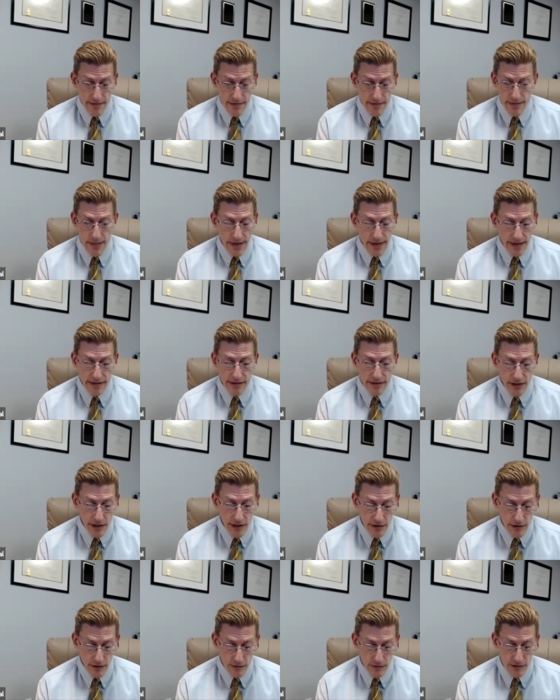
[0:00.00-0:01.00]
it
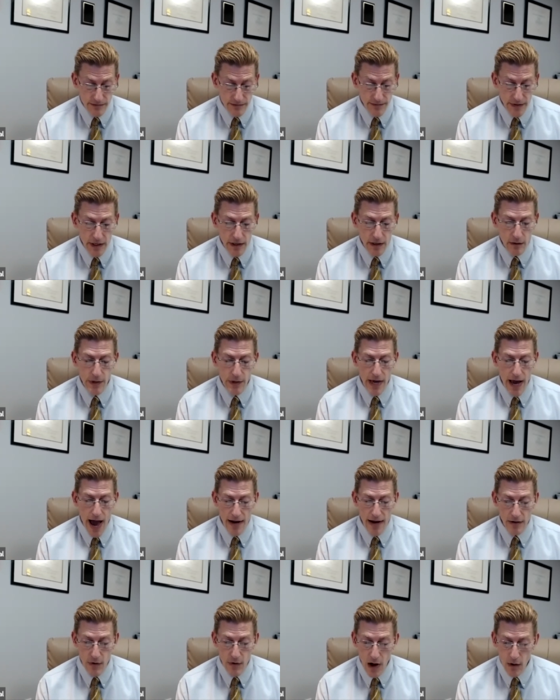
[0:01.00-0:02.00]
continues Here we
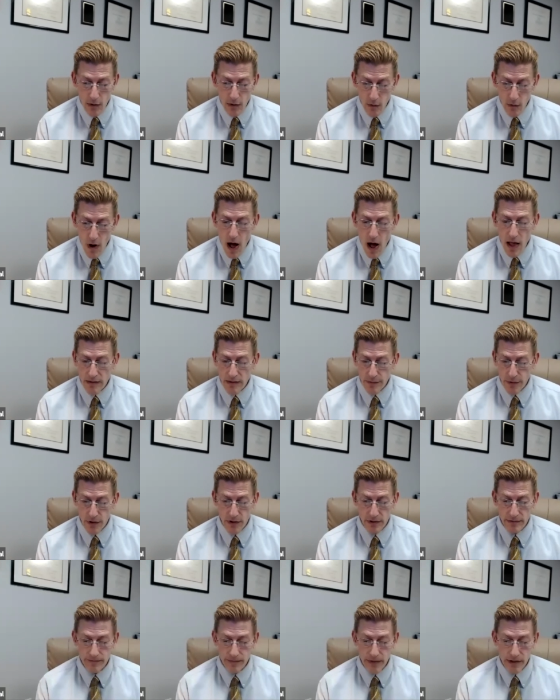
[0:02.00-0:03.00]
honor Raoul
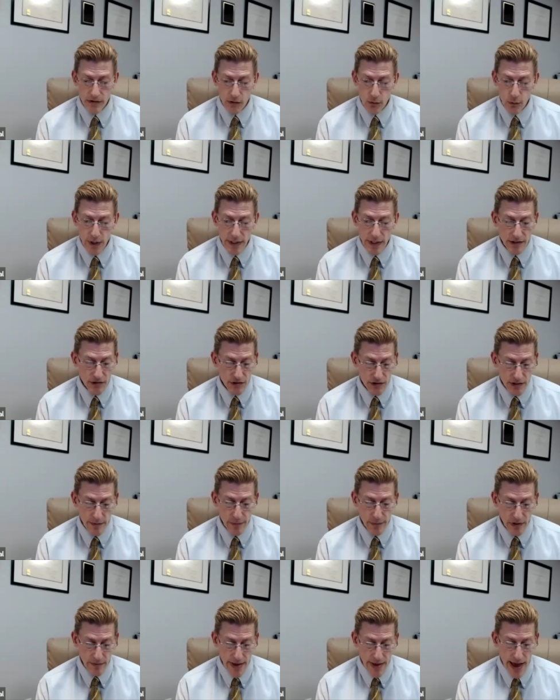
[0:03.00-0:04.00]
Wallenberg, a Swedish
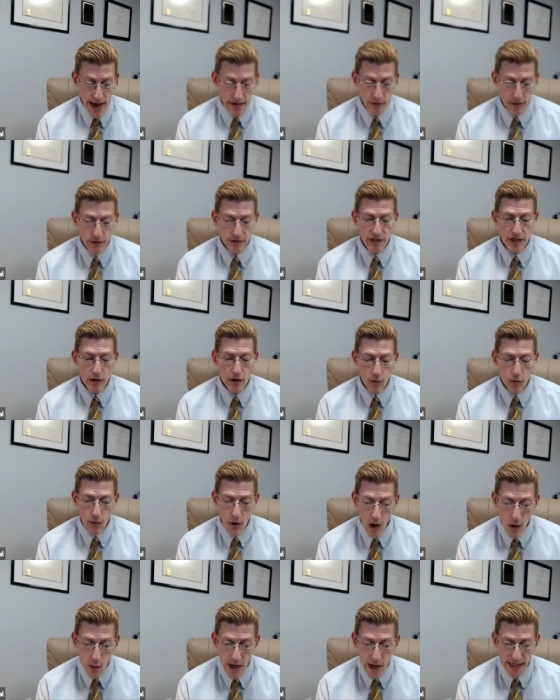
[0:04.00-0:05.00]
diplomat whose
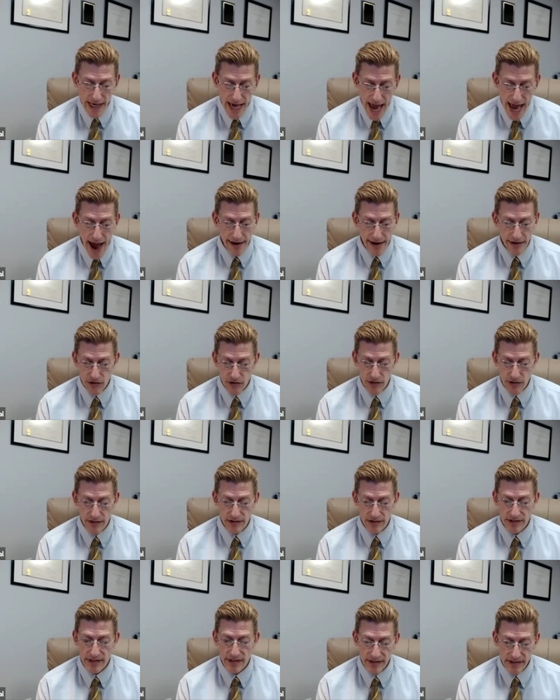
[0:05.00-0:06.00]
heroic
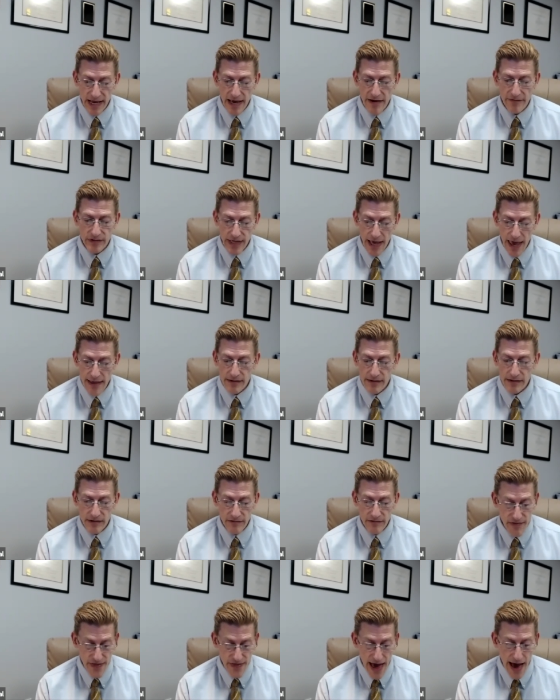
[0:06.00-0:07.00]
actions to save tens
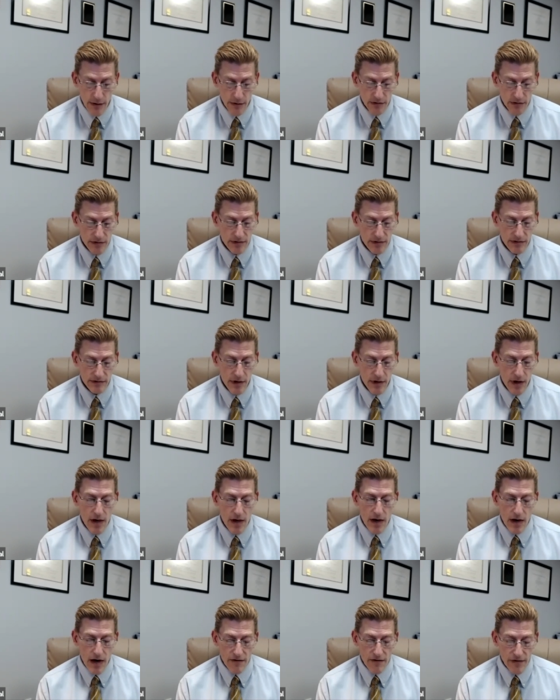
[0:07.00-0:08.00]
of thousands
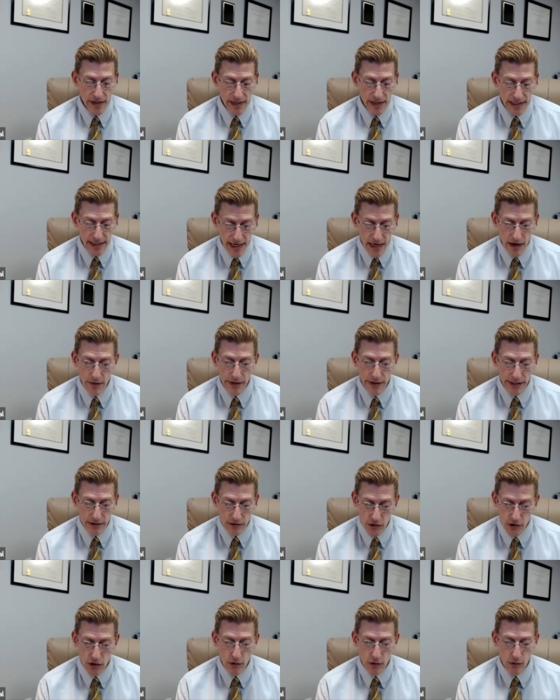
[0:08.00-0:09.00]
of Hungarian
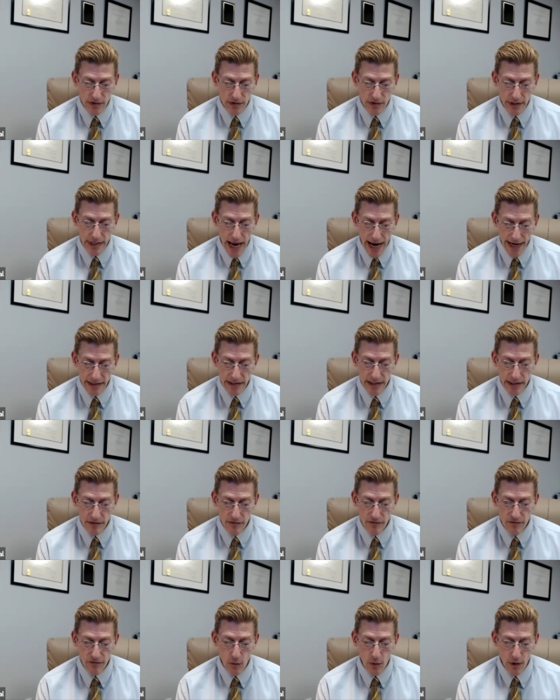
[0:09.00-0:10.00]
Jews in
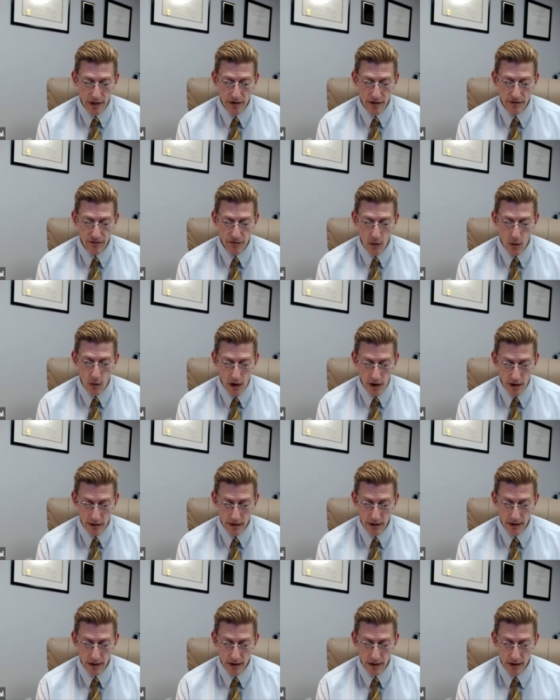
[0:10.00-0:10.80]
1944